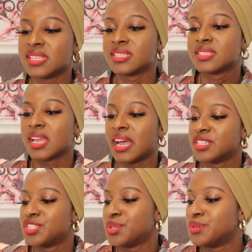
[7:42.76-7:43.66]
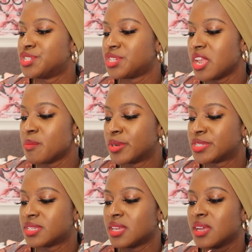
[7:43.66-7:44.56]
this Cantu Shea
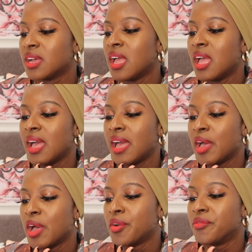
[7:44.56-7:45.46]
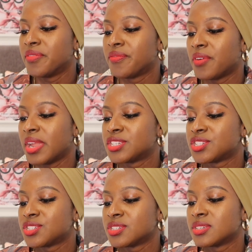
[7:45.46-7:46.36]
Butter
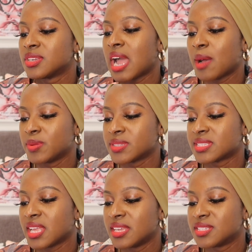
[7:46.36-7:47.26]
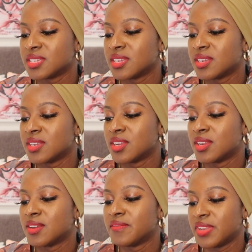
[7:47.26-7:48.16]
Refresh Apple Cider
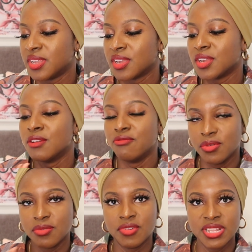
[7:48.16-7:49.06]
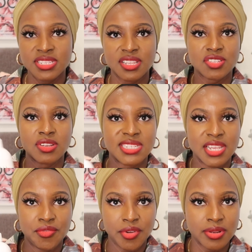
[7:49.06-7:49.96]
Vinegar Root Rinse, and it's got
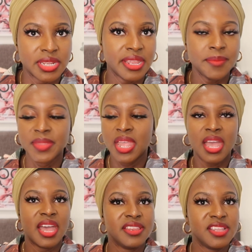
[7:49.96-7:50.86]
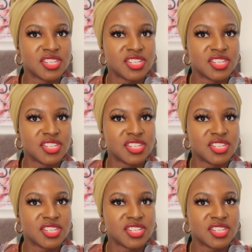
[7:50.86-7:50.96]
tea tree oil in it, and